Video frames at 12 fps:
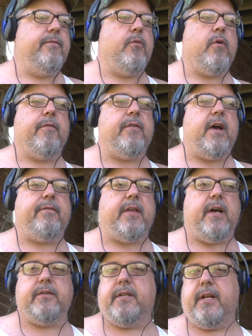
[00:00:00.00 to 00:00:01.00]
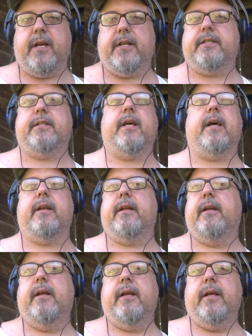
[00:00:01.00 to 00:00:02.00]
four or five thousand hits
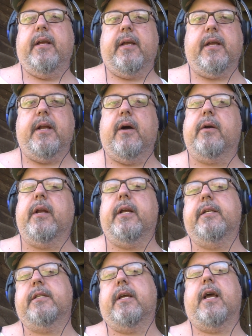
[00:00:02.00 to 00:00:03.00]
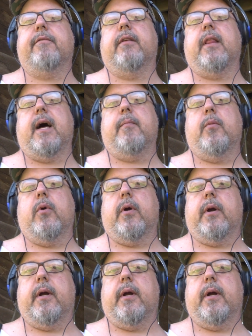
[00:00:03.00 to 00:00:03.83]
that you know could easily have a lot more.